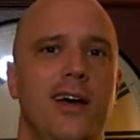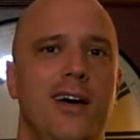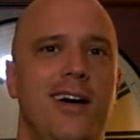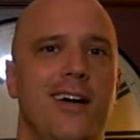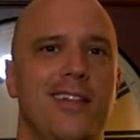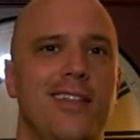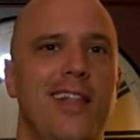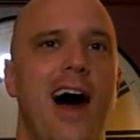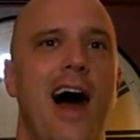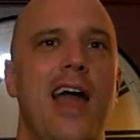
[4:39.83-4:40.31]

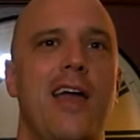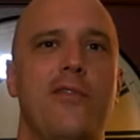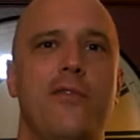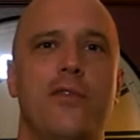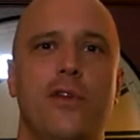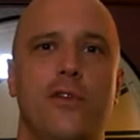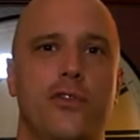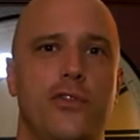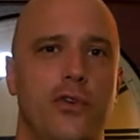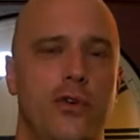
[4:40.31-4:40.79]

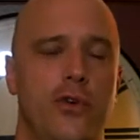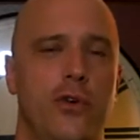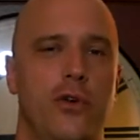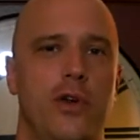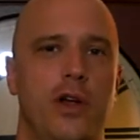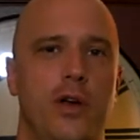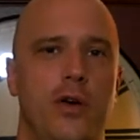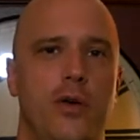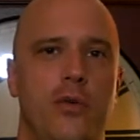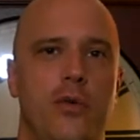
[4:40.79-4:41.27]
aliveness
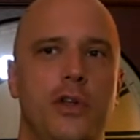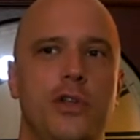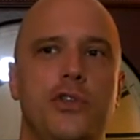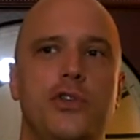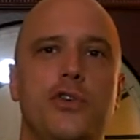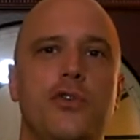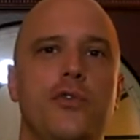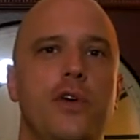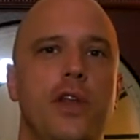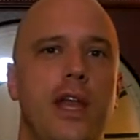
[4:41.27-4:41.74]
or
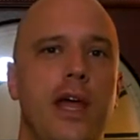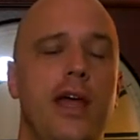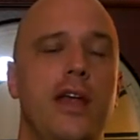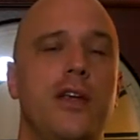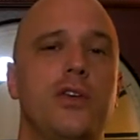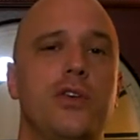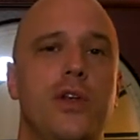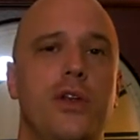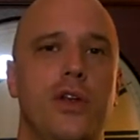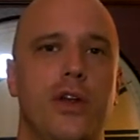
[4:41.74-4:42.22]

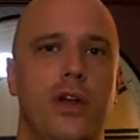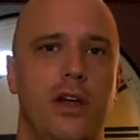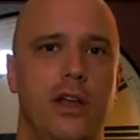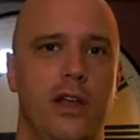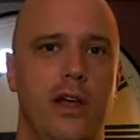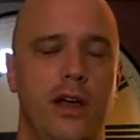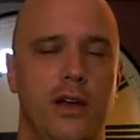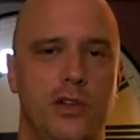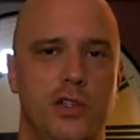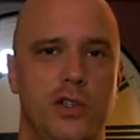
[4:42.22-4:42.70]
rejuvenation you're going
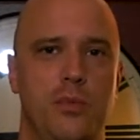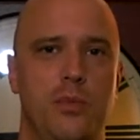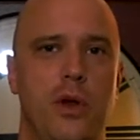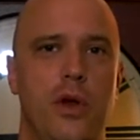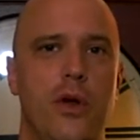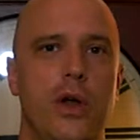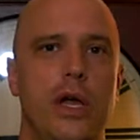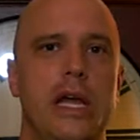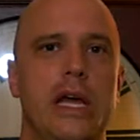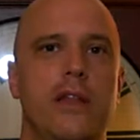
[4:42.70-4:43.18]
to
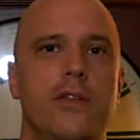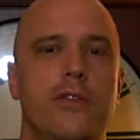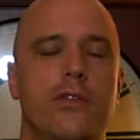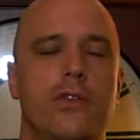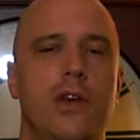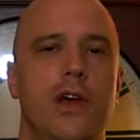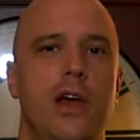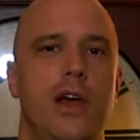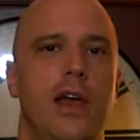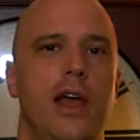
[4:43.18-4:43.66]
experience